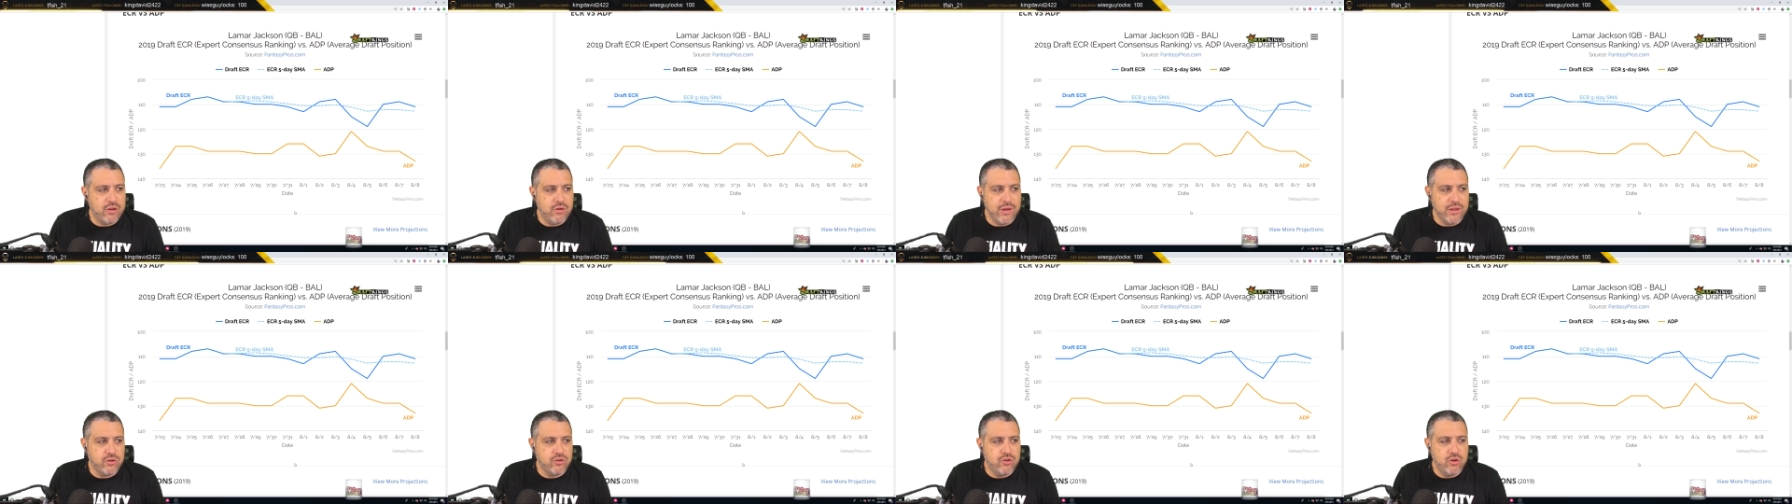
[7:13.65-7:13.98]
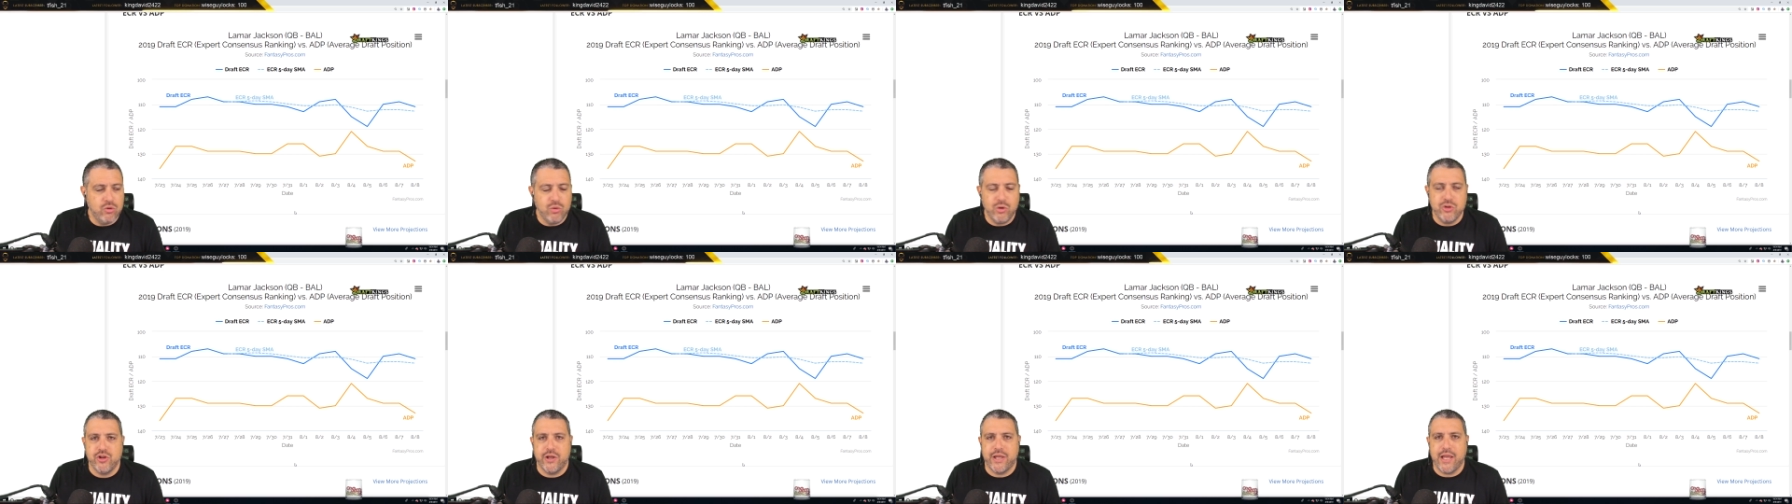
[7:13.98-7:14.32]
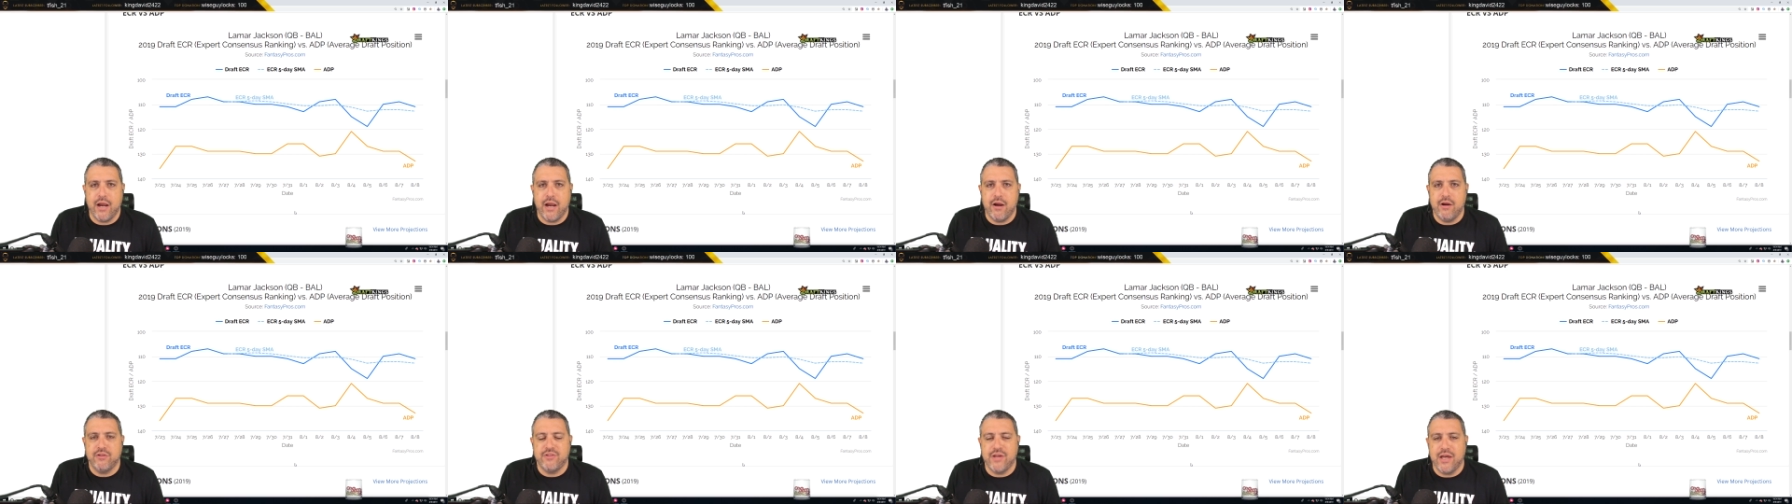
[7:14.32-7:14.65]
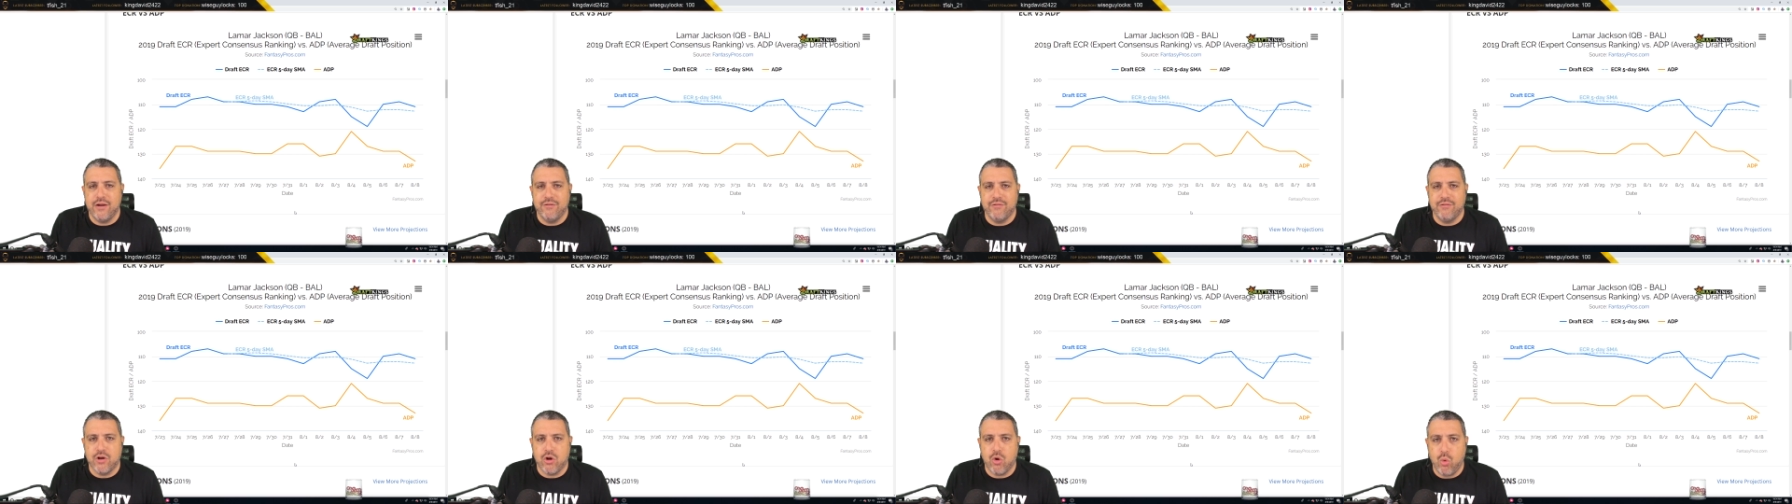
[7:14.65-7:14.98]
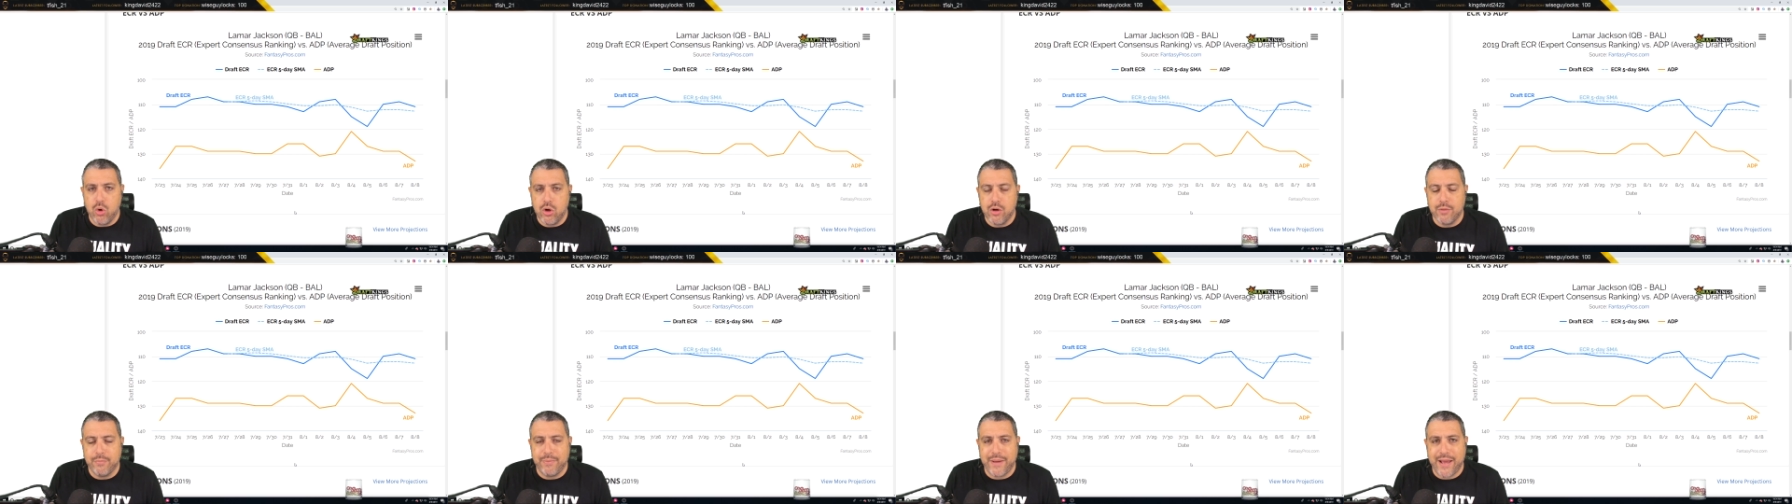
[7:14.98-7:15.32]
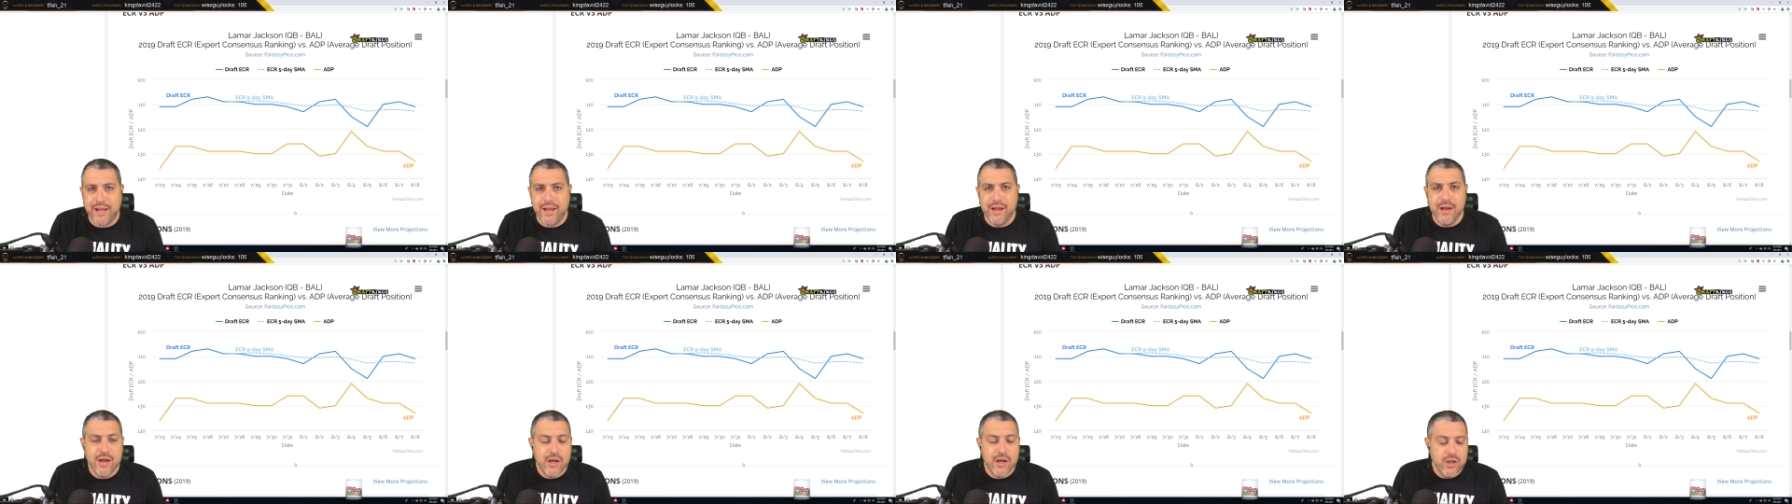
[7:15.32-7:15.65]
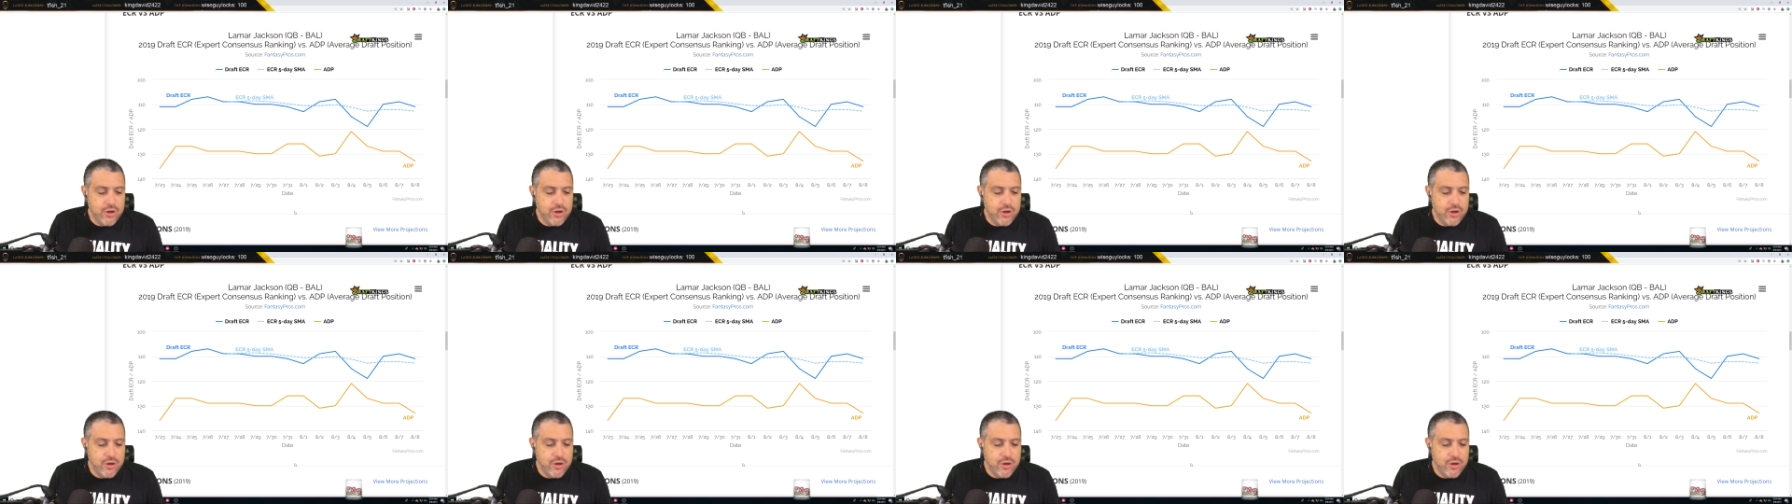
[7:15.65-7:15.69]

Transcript: You get 200 carries out of a quarterback,